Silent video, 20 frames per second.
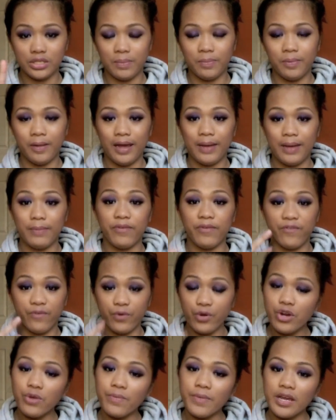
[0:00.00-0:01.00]
Apply it before
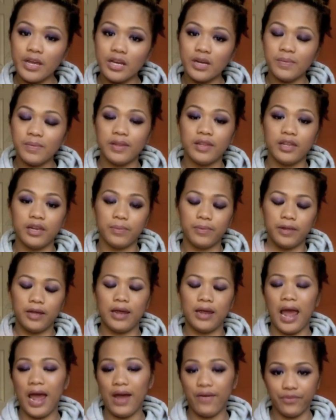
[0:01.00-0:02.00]
your makeup and then apply it
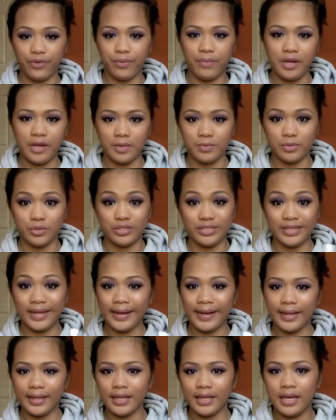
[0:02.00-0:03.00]
after your makeup to set
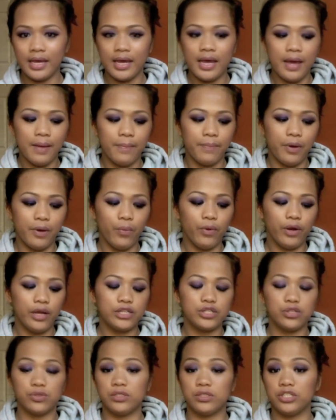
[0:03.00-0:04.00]
it. But what I
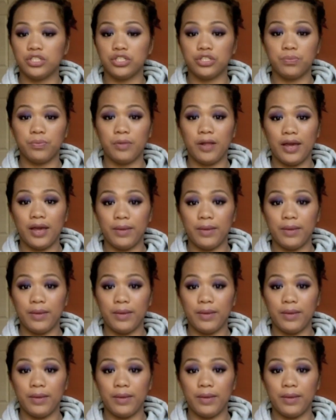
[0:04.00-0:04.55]
do is just apply